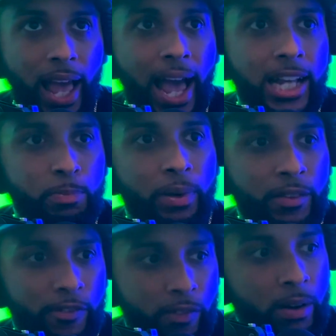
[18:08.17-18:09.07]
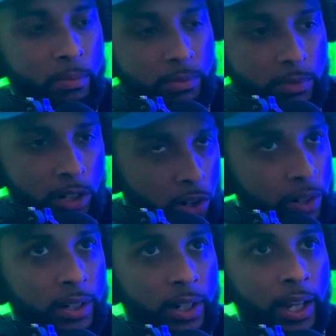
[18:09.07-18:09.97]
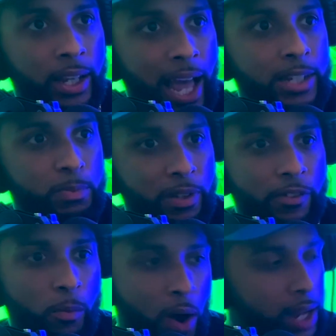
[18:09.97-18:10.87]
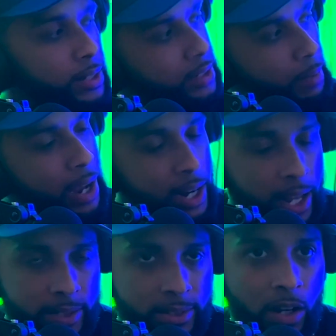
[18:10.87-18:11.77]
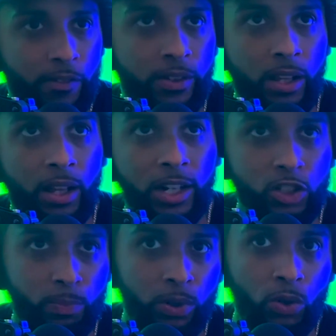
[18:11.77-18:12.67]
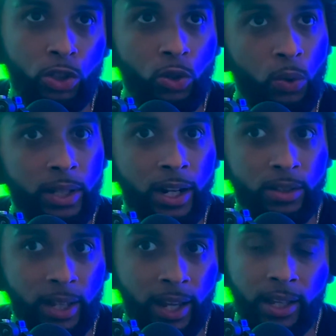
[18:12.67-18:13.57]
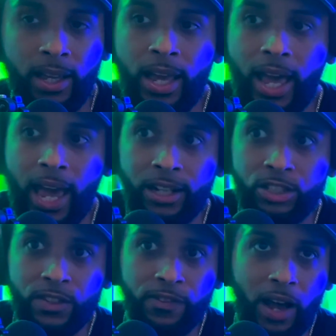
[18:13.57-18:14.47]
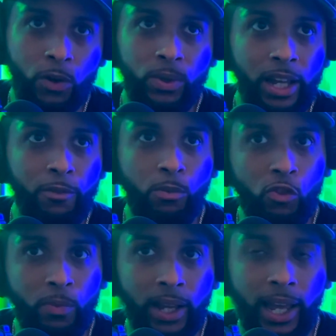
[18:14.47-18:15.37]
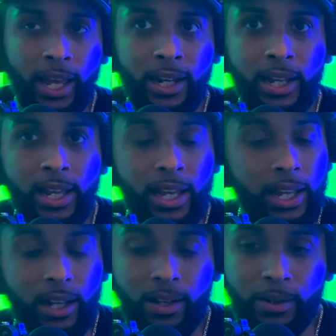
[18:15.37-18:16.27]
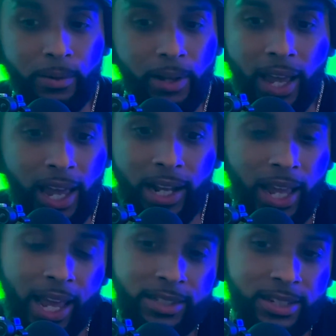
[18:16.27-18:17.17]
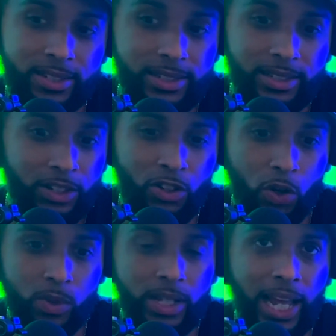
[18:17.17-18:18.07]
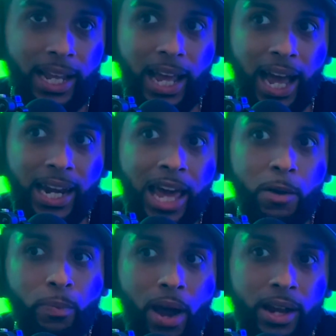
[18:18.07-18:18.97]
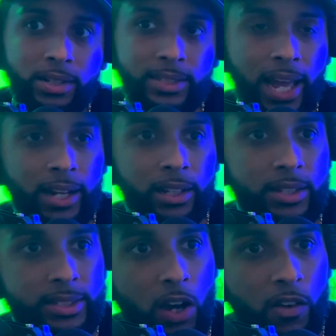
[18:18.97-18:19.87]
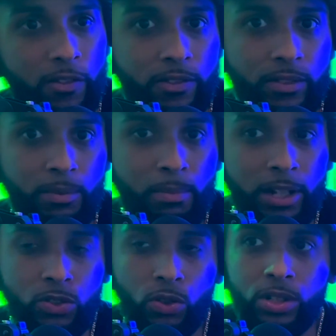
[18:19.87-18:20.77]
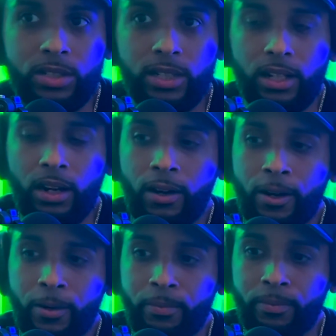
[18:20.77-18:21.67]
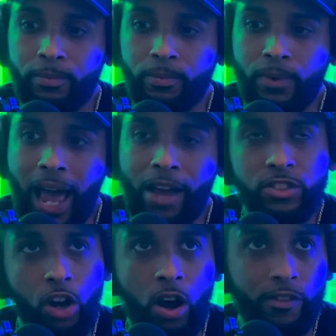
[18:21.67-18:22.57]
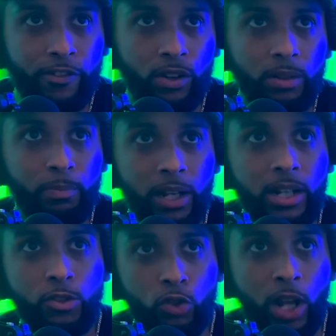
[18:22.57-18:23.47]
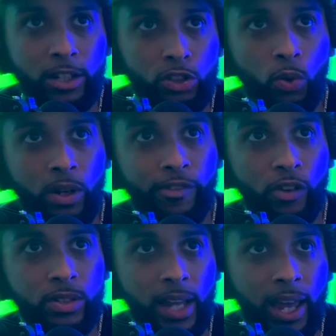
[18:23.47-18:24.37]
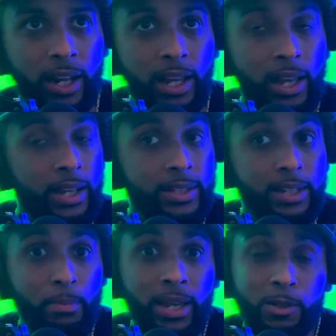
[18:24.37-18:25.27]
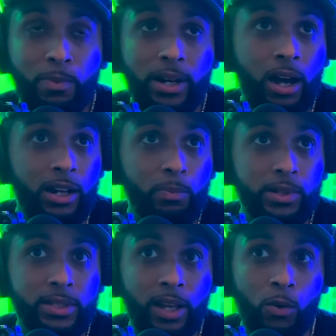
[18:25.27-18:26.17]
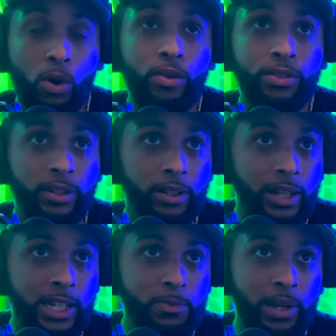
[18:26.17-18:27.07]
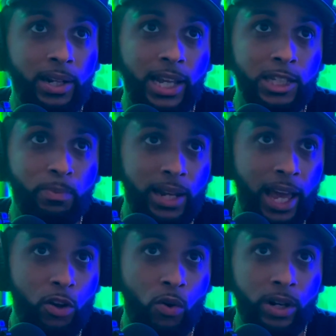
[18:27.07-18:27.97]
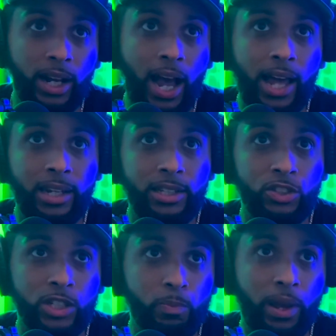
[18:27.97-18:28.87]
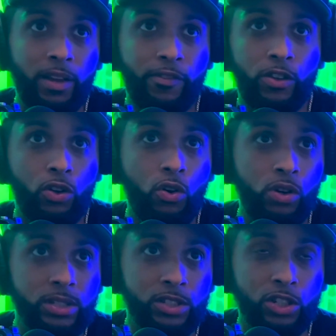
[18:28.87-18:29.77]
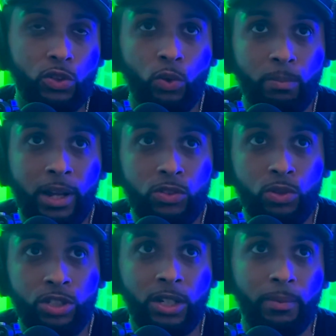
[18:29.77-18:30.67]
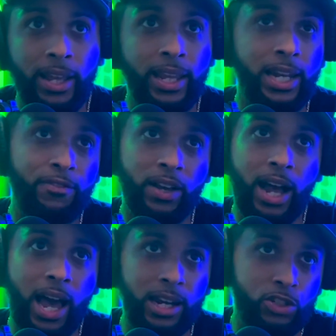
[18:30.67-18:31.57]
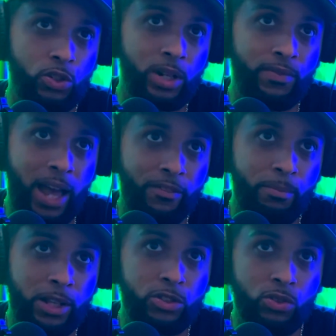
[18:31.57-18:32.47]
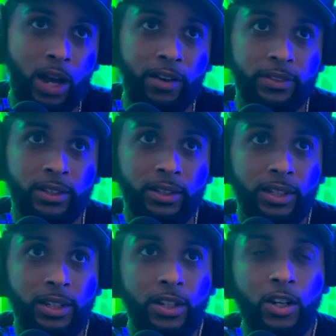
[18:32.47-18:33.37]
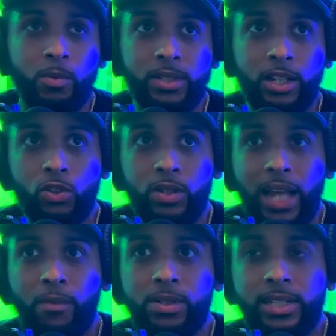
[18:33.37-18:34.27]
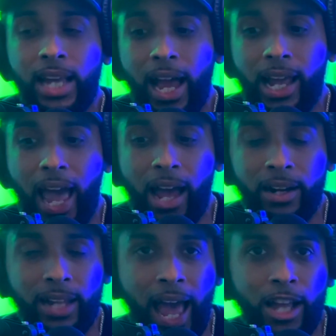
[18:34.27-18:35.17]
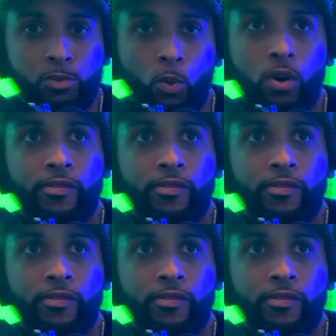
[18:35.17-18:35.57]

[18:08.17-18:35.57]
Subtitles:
has been from learning. Like, it has been from watching somebody like yourself, another entrepreneur doing their thing, and just following their movement. And just, a lot of products that yourself, mentors, have to offer, because you guys are doing it firsthand, to me it's been 100% worth it. It's been like going to college, just paying for your courses just through the mentorship. And then even college, you don't even have a mentor after. You know what I'm saying? So it's obviously adds more